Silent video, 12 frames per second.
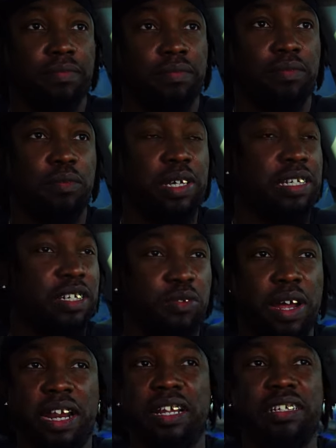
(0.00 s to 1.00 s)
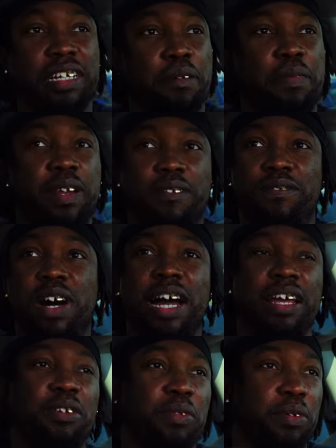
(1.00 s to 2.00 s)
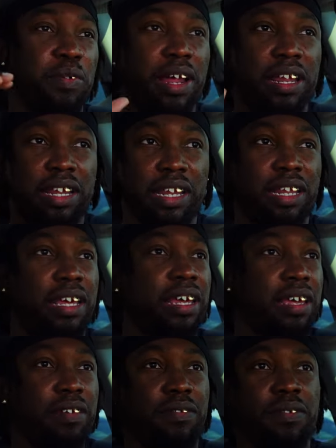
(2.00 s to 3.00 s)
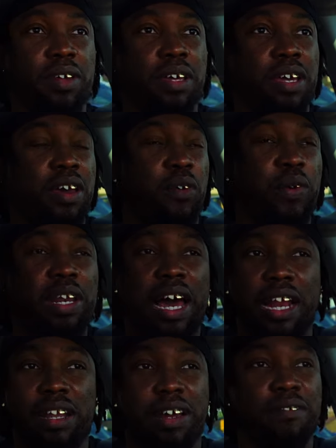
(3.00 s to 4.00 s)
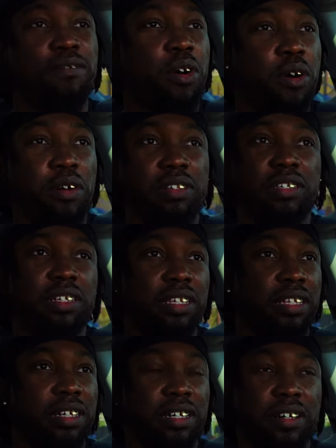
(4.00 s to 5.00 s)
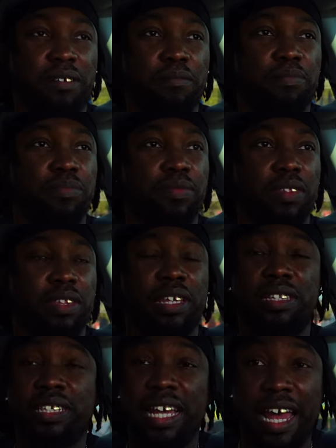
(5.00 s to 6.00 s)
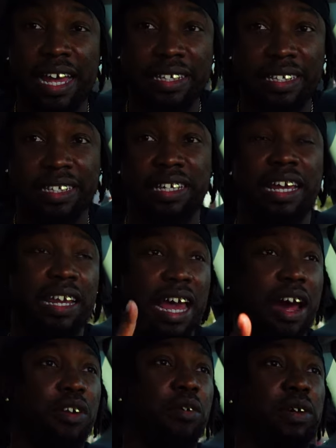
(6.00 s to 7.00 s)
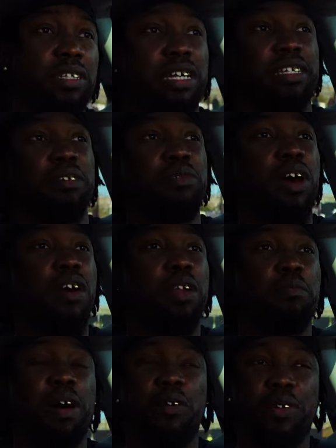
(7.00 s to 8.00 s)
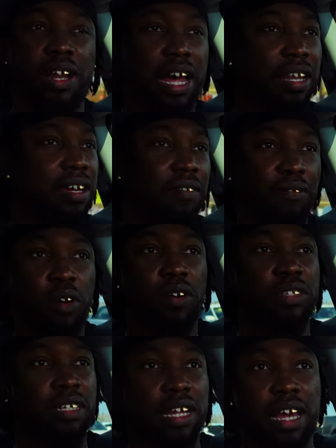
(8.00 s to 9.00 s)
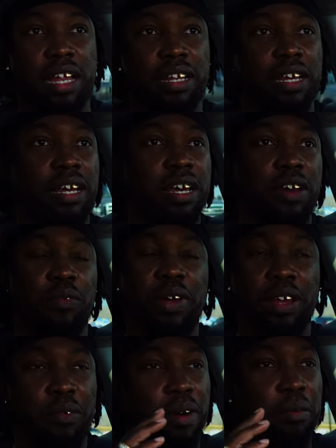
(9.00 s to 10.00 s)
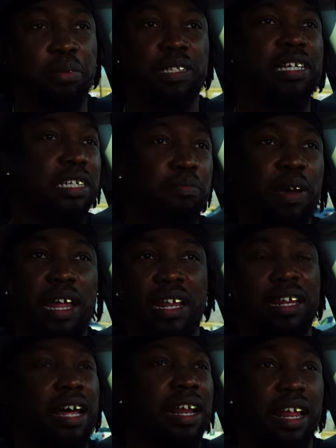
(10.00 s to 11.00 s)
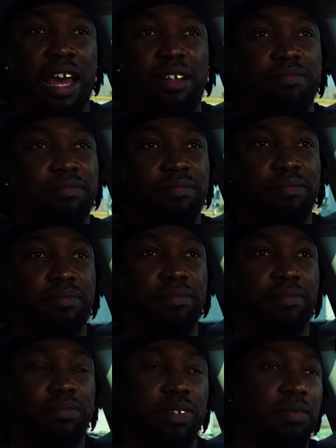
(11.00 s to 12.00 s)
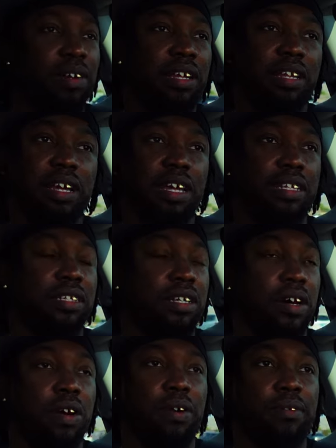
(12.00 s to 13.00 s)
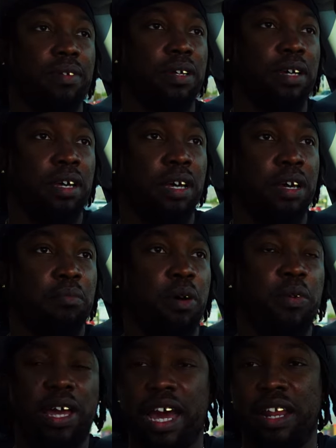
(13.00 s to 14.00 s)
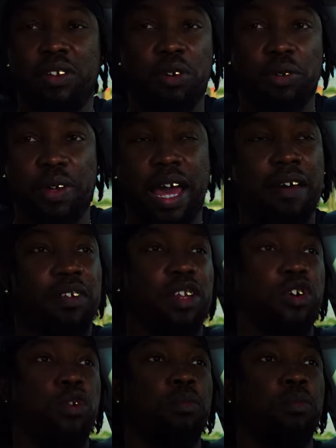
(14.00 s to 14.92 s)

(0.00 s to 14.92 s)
We just ready to jump in the fire. We ready to leave. We're not looking forward to the test, and y'all know what test I'm talking about. We're not looking forward to that. We didn't want to participate in none of that. We really didn't. So, but we got to do what we have to do.